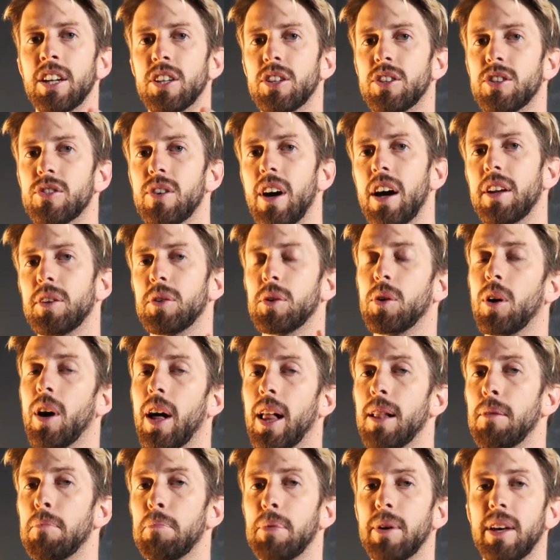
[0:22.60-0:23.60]
to try to
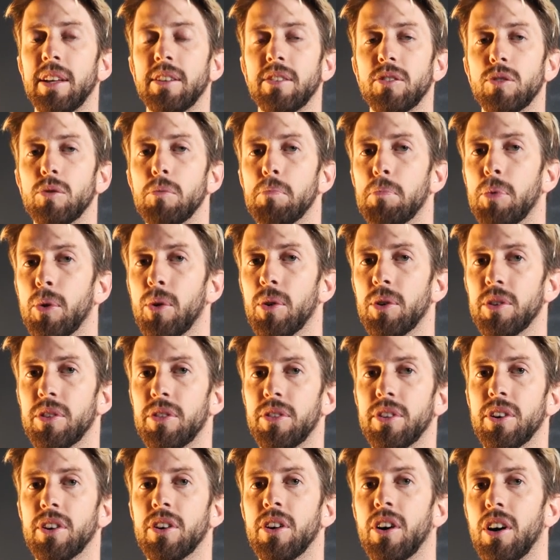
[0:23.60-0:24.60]
help and support
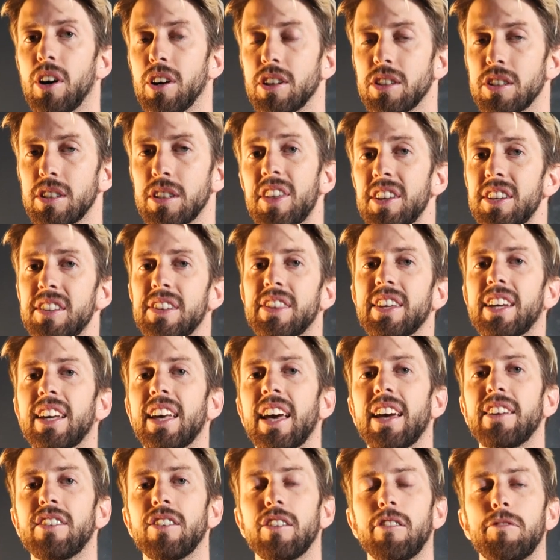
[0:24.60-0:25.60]
the cause. This is the
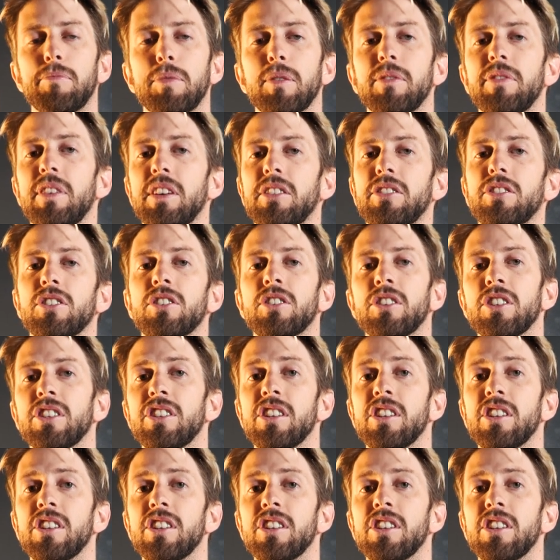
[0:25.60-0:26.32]
case of Professor